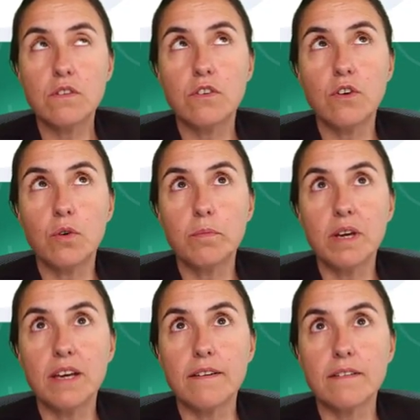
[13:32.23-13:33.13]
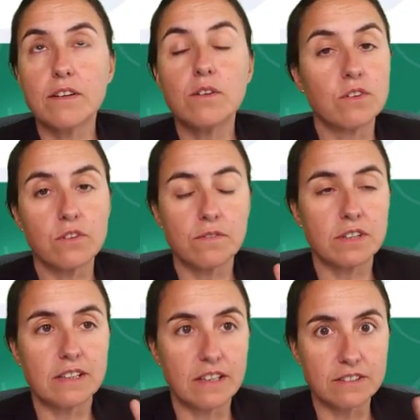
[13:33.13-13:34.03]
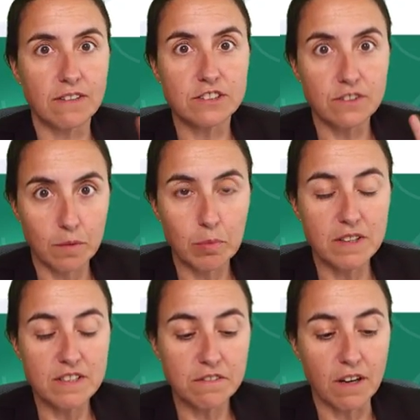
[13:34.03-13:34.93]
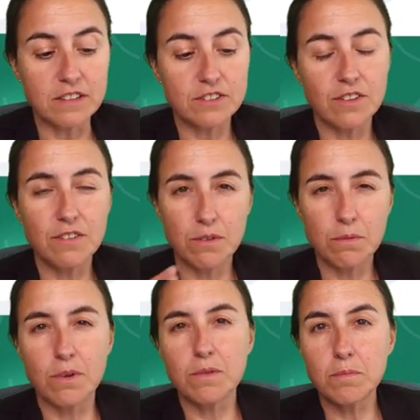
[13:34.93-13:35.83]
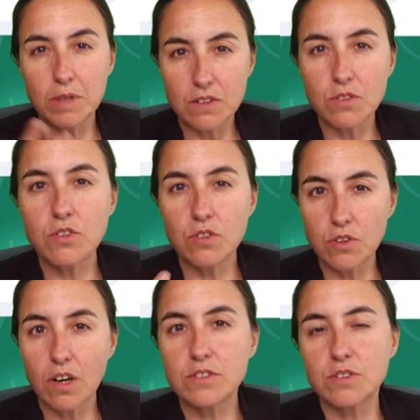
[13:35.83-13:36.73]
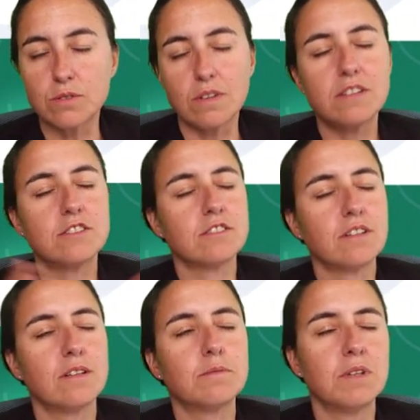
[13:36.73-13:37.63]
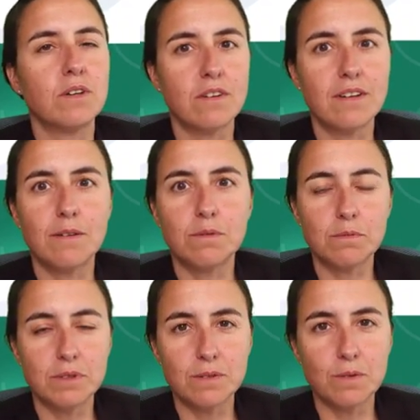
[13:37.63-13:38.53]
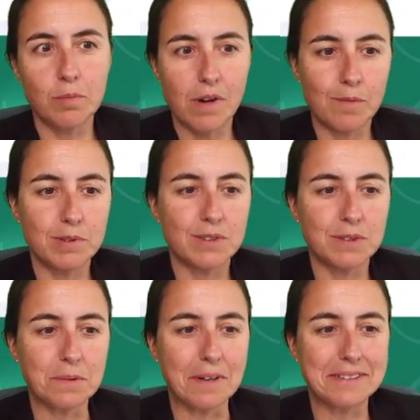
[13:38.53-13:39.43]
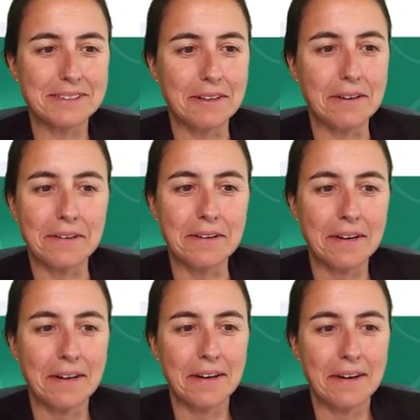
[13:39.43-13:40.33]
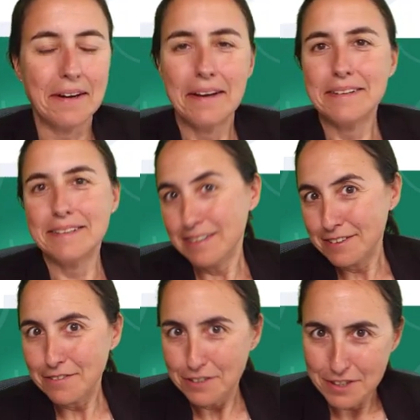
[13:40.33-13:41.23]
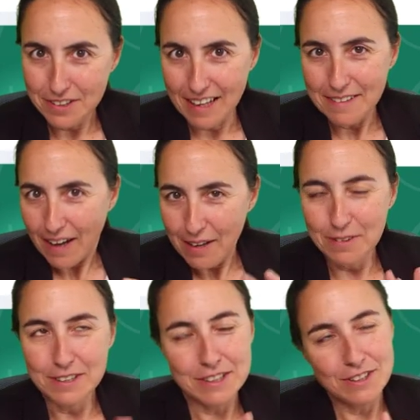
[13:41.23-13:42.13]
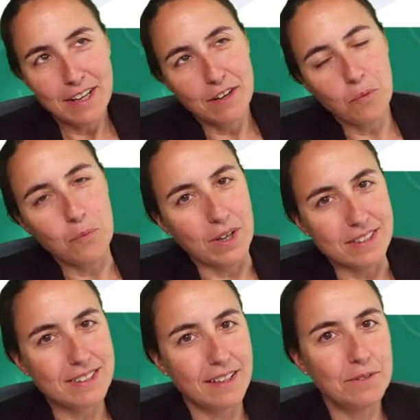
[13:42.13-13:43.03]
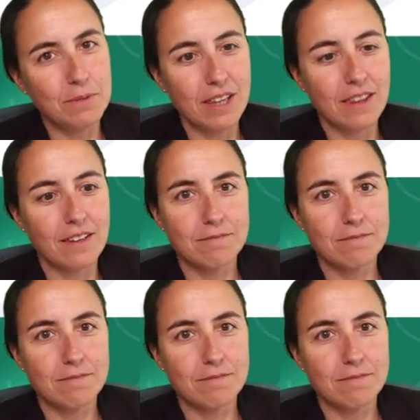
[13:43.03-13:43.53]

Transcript: show me, not of the text files, so the PNG files. So if you want me to show you how to do that, just let me know and I will be super happy to do it. So this is all for today. I will see you again on Wednesday with